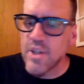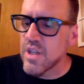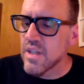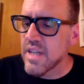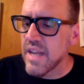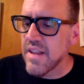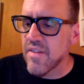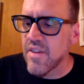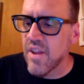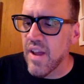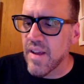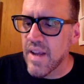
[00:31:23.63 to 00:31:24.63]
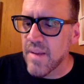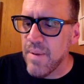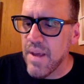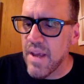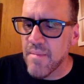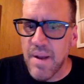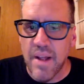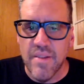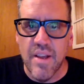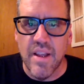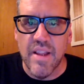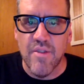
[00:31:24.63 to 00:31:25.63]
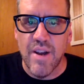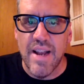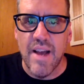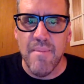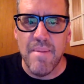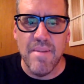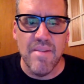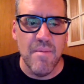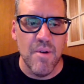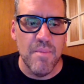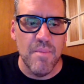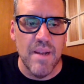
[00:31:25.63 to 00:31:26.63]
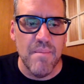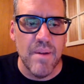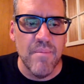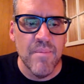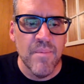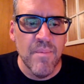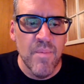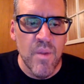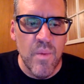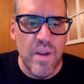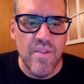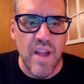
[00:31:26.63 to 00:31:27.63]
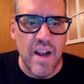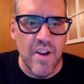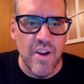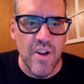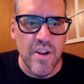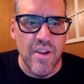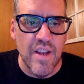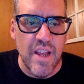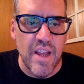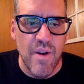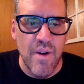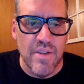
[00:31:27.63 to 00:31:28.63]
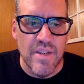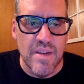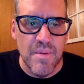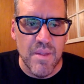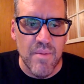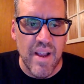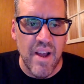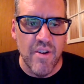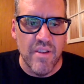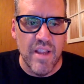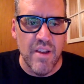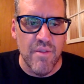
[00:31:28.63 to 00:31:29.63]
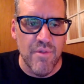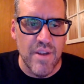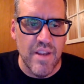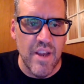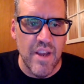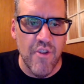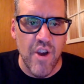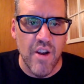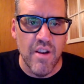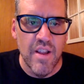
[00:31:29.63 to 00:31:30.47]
shouldn't say this till I get a ping, but I'll tell you this right now. Maybe someone will beat him, but we decided earlier today, whoever's number 300 is getting a free T-shirt.